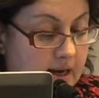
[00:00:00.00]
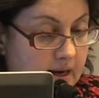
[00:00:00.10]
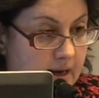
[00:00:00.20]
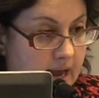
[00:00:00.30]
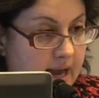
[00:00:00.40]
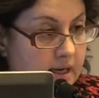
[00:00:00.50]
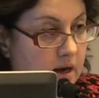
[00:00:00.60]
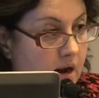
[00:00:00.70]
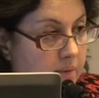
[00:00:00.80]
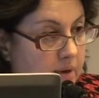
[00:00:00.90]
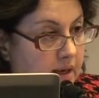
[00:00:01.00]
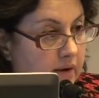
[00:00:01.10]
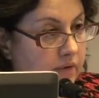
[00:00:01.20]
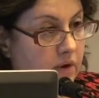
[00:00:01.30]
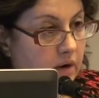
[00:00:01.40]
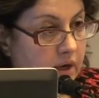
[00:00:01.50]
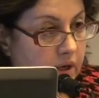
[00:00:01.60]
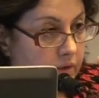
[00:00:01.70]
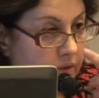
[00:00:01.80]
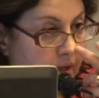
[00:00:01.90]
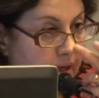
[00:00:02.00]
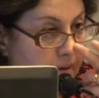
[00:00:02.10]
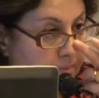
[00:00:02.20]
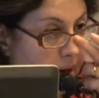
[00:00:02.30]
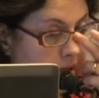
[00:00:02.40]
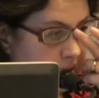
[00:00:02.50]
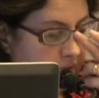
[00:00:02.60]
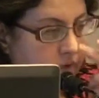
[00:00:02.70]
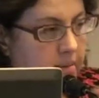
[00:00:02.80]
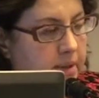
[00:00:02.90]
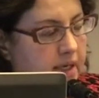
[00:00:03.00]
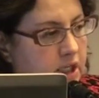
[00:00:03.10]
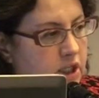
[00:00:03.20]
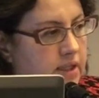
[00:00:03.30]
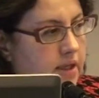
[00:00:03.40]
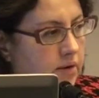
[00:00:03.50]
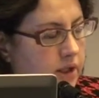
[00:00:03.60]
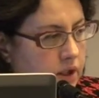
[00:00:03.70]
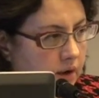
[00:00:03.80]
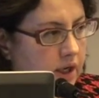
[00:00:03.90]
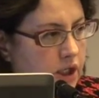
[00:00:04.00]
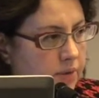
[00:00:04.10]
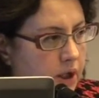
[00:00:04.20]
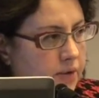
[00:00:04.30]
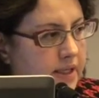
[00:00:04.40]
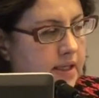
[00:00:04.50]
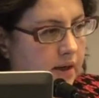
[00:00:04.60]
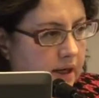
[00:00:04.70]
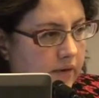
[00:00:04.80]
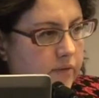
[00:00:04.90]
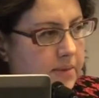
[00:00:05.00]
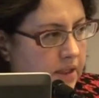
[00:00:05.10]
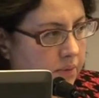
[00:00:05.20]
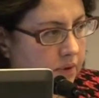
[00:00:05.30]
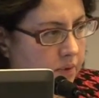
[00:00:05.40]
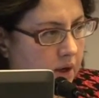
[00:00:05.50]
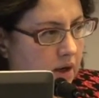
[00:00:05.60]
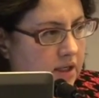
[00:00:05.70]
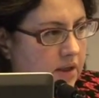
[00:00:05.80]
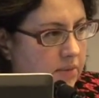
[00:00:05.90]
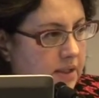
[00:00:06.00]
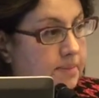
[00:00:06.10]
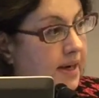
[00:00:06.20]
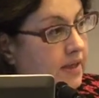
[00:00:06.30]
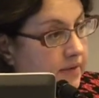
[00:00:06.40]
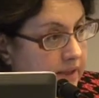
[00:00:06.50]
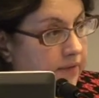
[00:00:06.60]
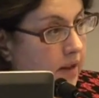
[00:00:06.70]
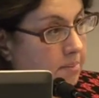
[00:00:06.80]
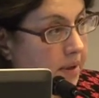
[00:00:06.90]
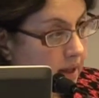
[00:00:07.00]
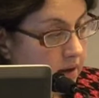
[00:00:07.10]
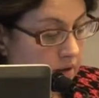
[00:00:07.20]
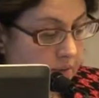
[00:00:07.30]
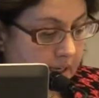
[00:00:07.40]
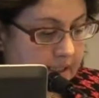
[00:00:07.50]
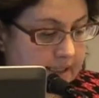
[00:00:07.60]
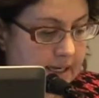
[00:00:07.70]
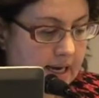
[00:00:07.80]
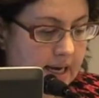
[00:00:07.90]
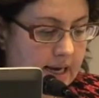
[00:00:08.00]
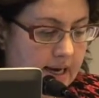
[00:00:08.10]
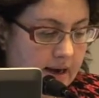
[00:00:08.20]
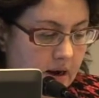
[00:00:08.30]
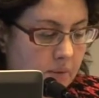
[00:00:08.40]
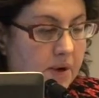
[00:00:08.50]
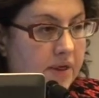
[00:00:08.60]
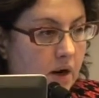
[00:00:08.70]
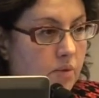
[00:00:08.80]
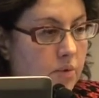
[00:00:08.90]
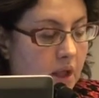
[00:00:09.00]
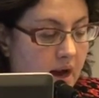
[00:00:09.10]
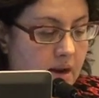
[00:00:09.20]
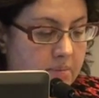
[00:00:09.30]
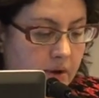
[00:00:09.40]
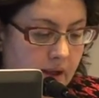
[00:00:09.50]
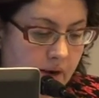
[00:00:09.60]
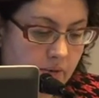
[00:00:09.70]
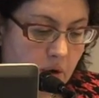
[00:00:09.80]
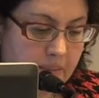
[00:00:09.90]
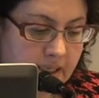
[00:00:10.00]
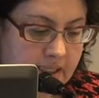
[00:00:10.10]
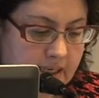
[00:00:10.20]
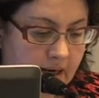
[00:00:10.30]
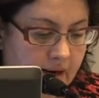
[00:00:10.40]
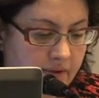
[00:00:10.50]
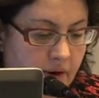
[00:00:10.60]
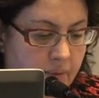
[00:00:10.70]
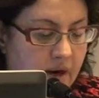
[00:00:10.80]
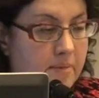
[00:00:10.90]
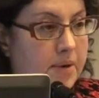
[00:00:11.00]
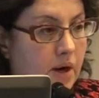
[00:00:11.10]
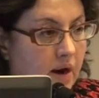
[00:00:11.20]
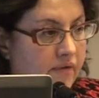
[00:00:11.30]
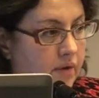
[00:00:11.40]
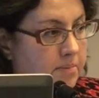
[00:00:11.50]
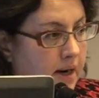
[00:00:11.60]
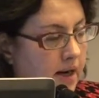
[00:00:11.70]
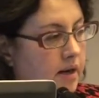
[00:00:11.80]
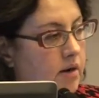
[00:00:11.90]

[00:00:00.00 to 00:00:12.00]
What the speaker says: and I would even argue the positive obligations that are starting to increase on governments with regard to the respect of civil and political rights, without reliable and robust data that would have been offered by